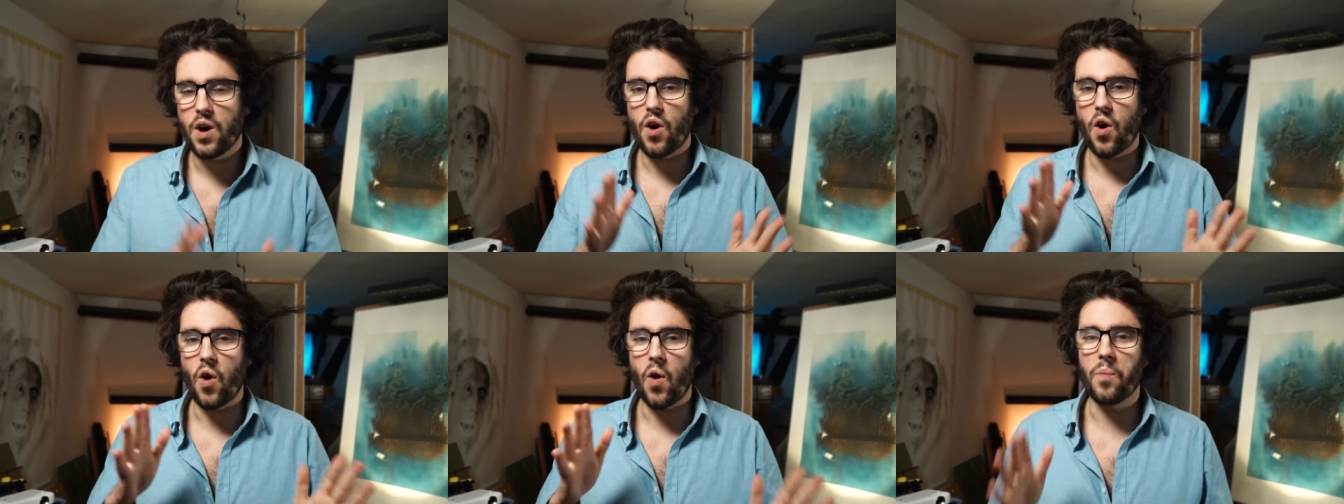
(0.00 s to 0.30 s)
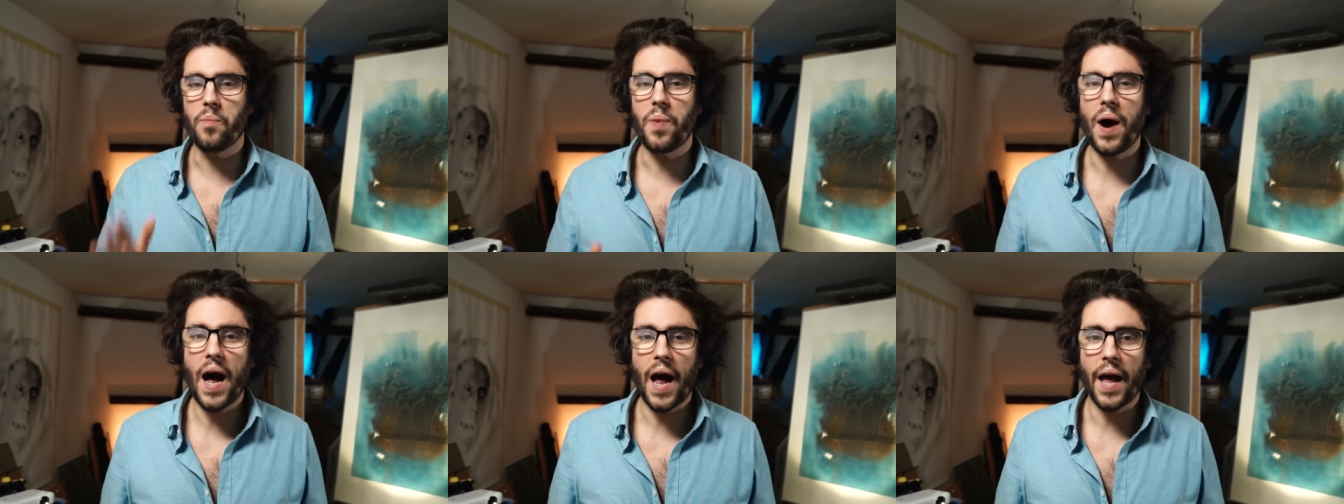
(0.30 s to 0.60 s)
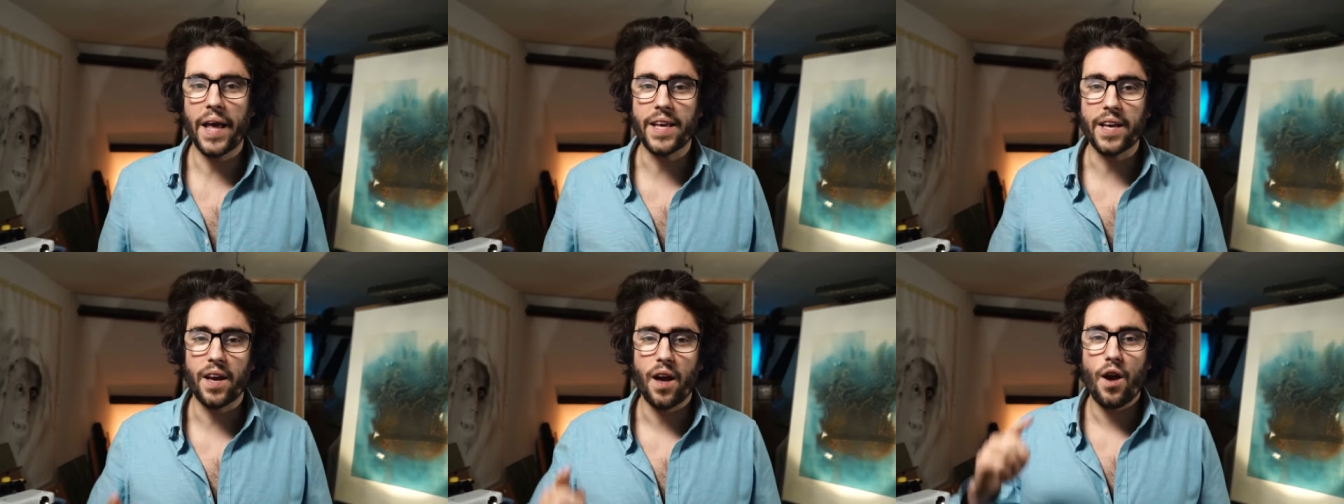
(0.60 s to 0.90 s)
are
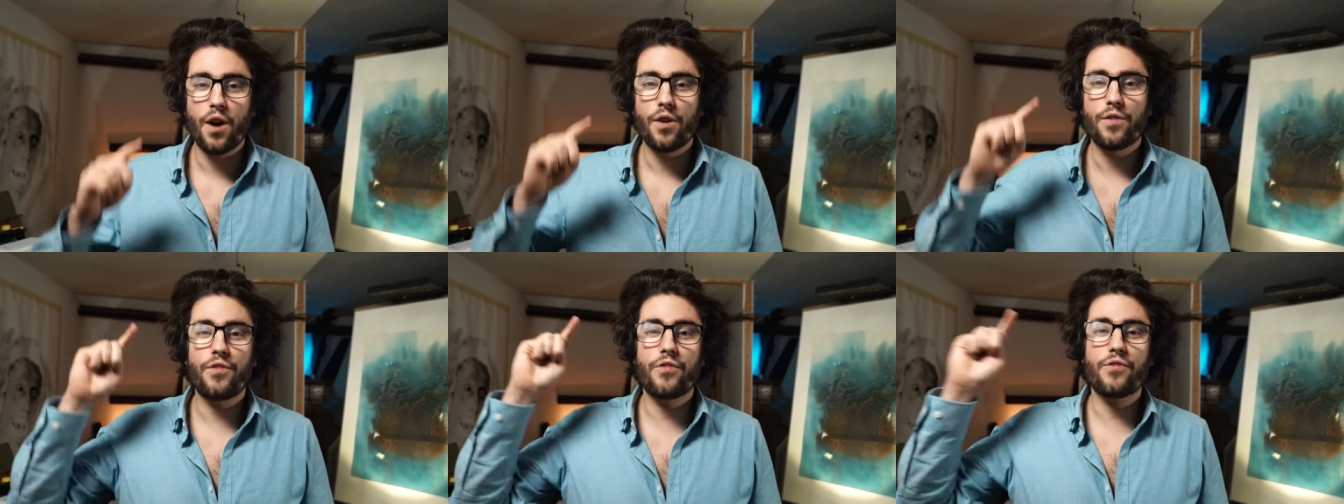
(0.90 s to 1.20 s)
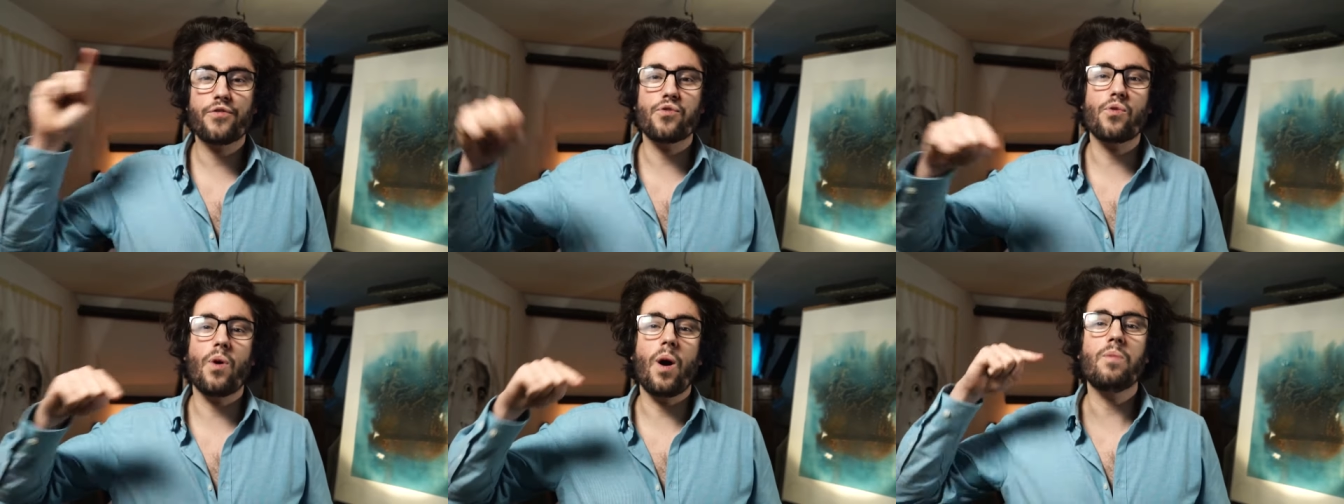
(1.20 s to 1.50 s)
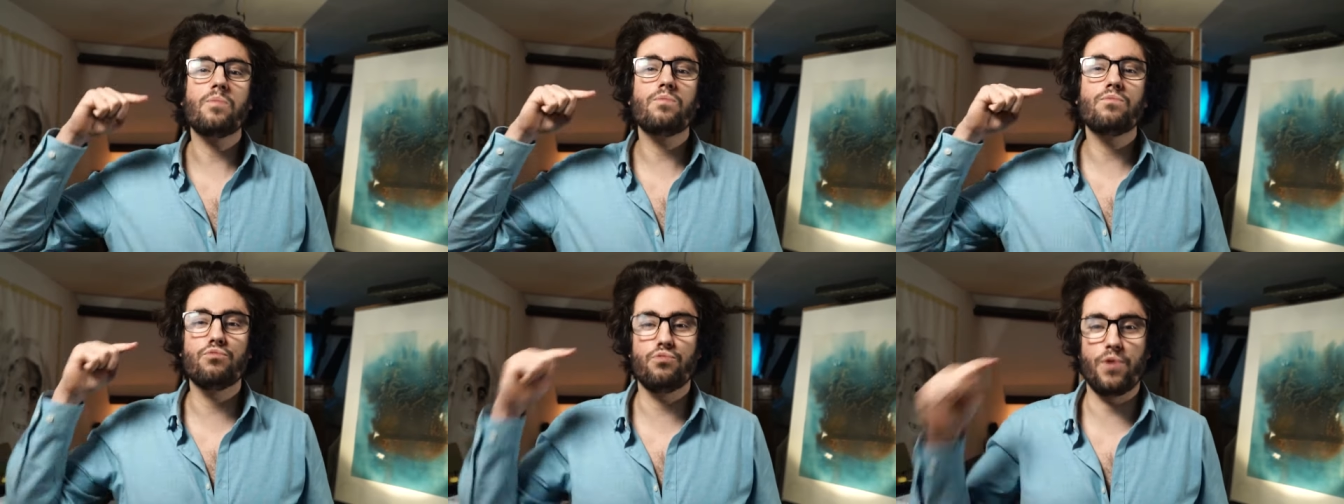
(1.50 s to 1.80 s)
buying
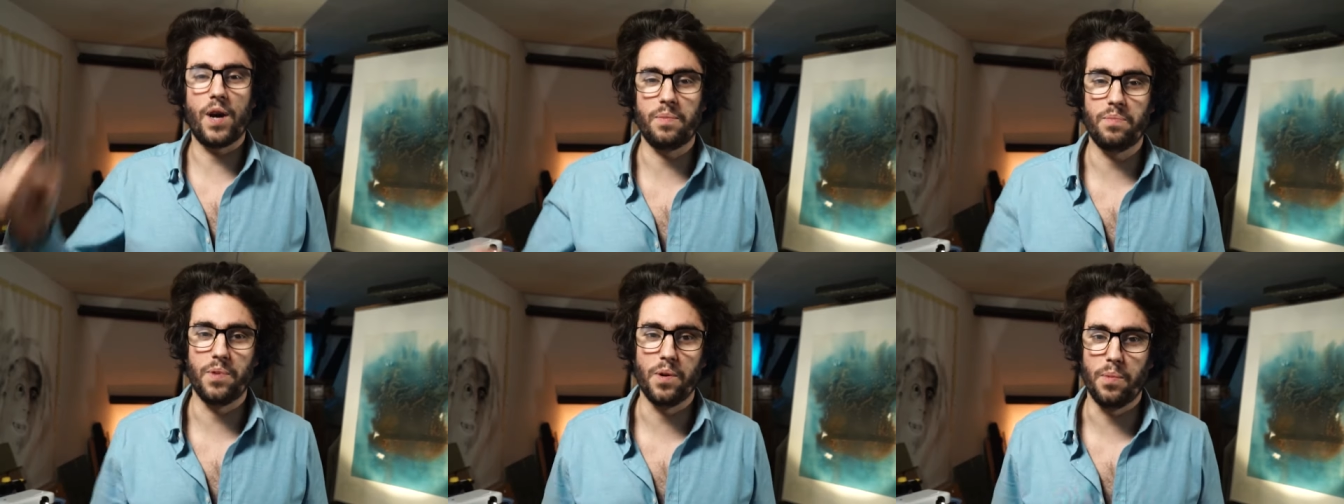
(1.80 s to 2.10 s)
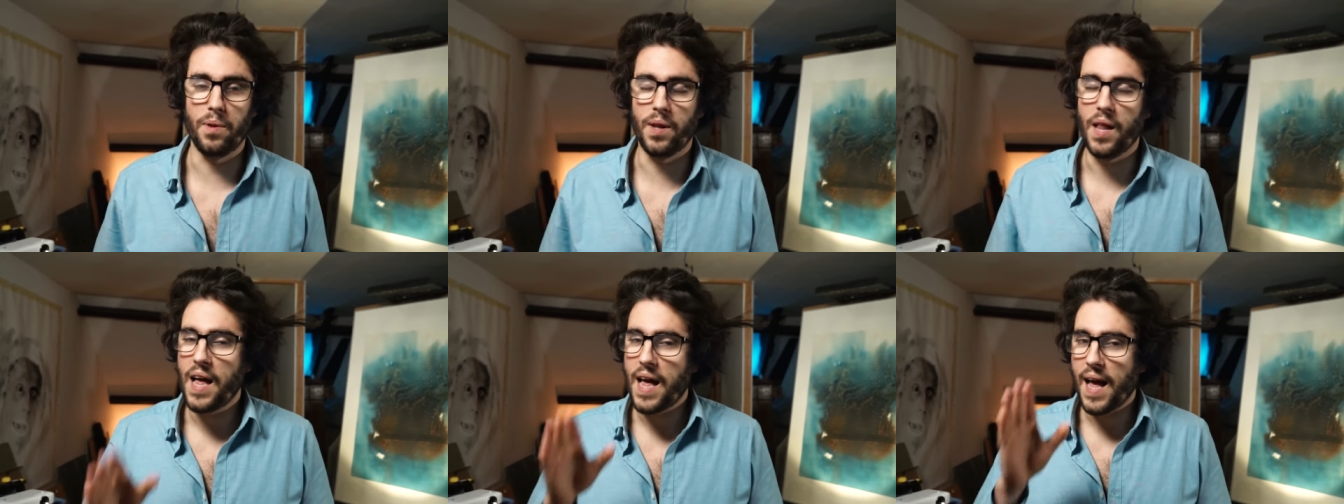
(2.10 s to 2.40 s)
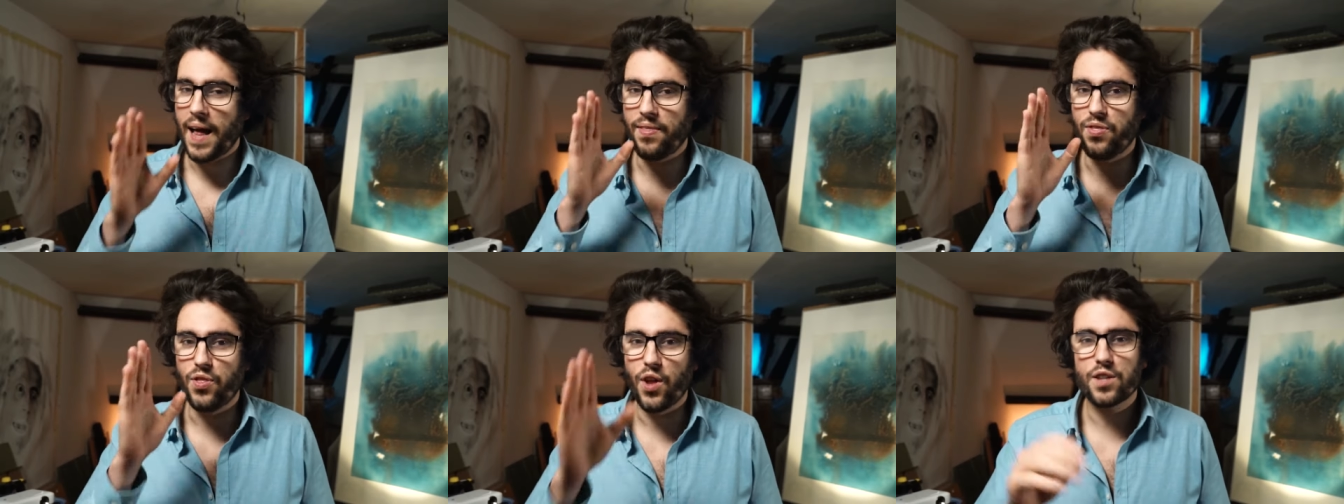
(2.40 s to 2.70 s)
from Redbubble
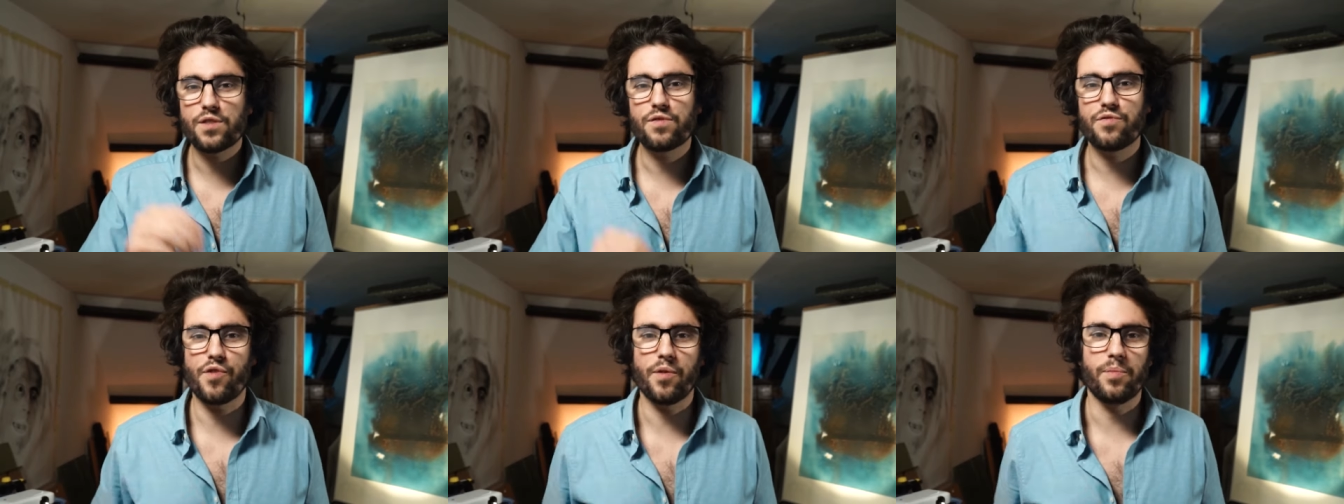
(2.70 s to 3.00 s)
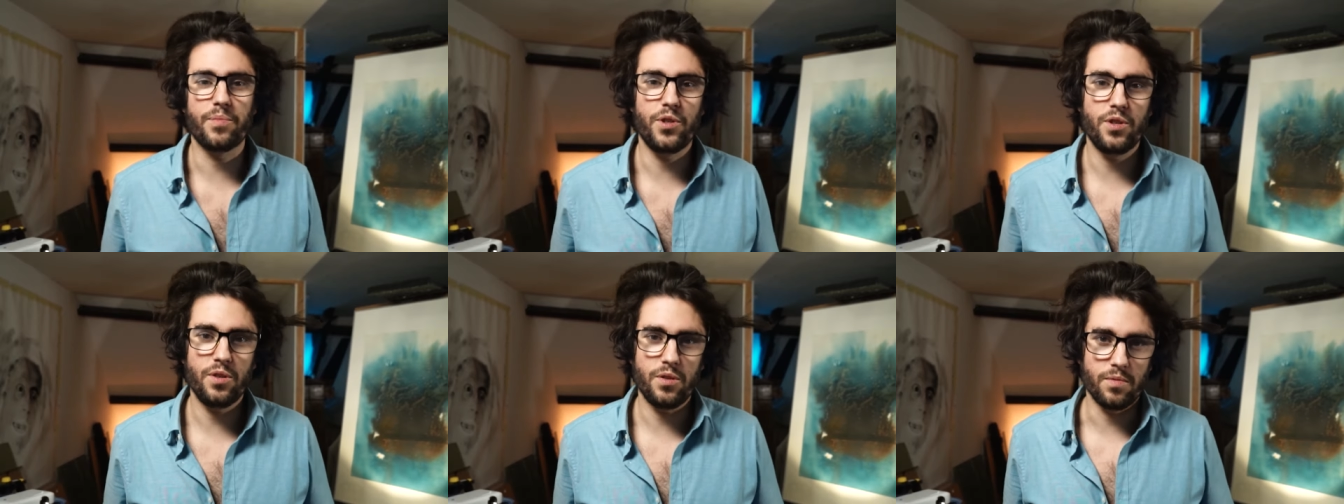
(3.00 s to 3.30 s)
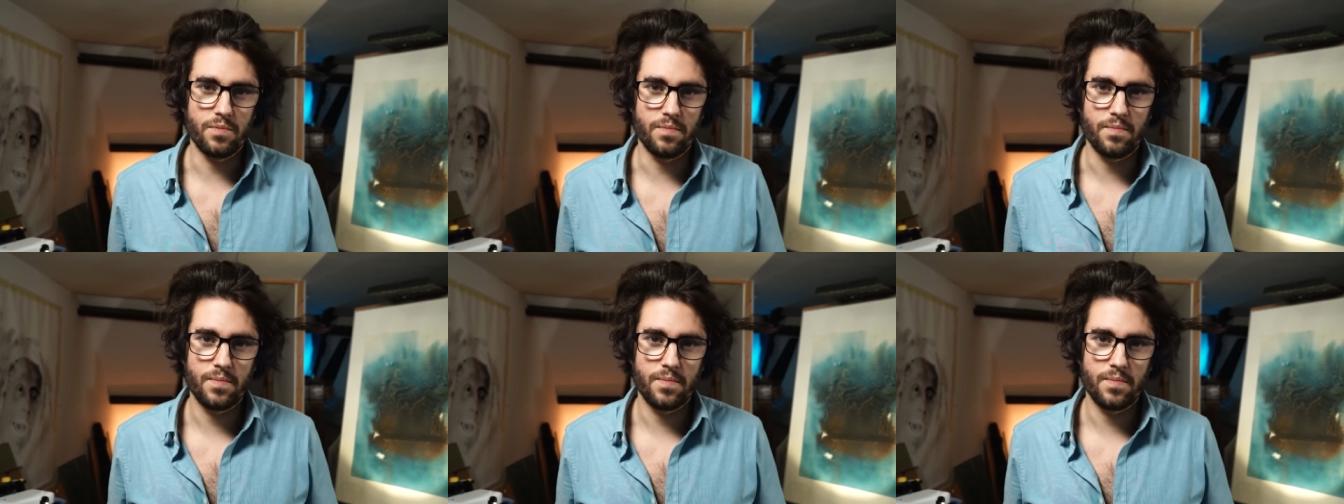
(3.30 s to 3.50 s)
and not from you.